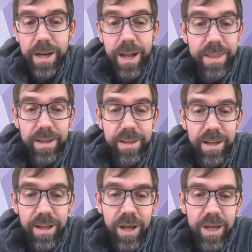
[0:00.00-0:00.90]
And I think
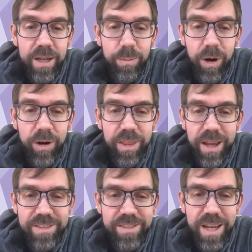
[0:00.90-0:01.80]
that, part of
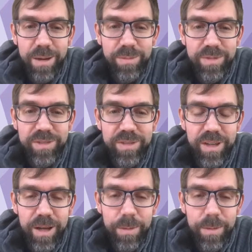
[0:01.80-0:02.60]
that stems